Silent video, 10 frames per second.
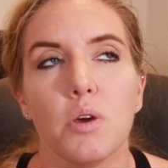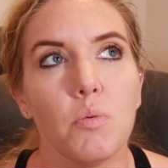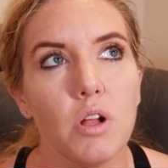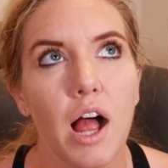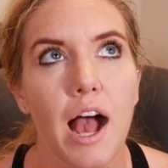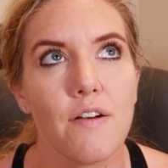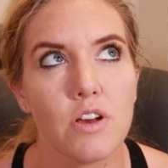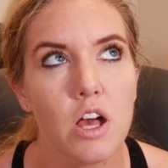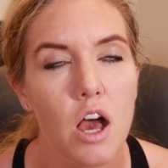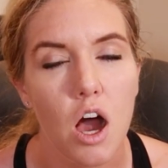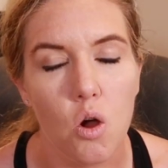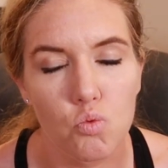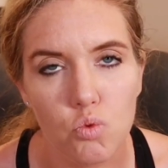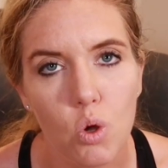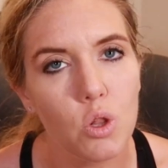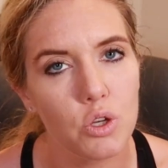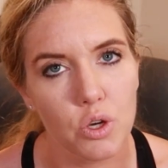It will have a roller